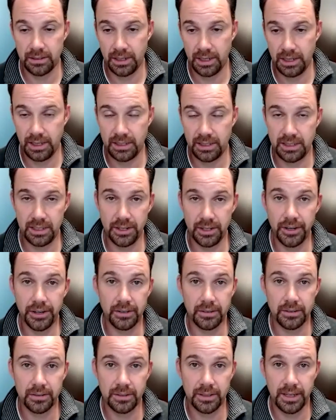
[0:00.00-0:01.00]
easier.
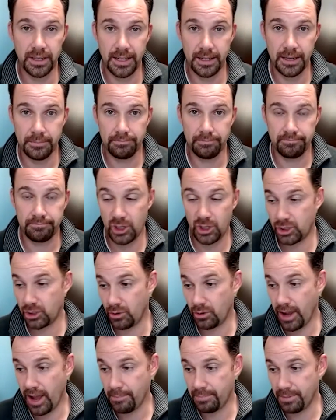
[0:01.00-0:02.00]
Just so
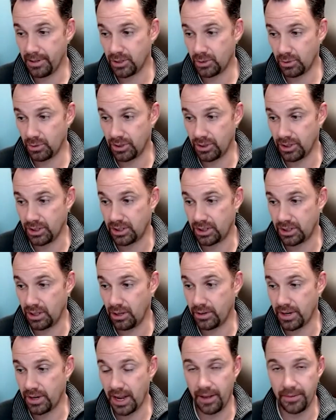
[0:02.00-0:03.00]
happens with the
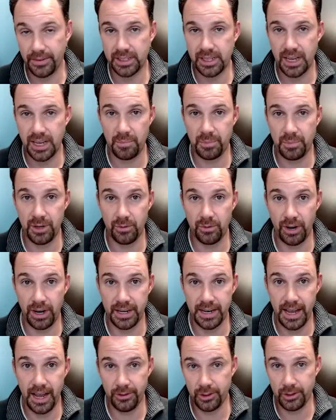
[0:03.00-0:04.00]
slowdown that's happening right
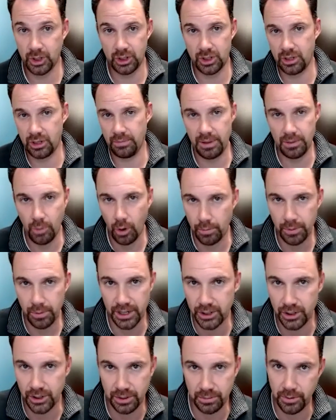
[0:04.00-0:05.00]
now, there's just going to be more
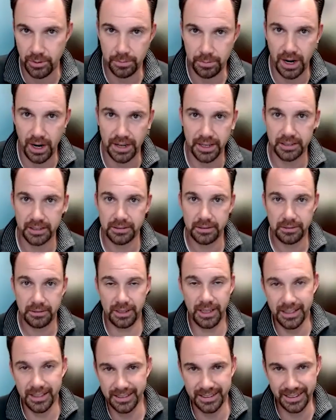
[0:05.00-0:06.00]
pressure to move product.
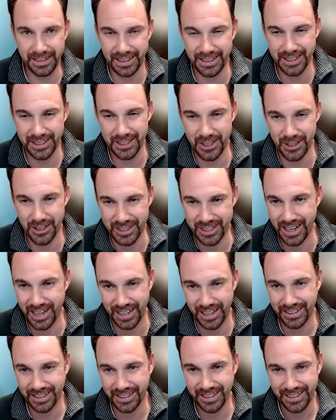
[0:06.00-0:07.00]
And so it's not,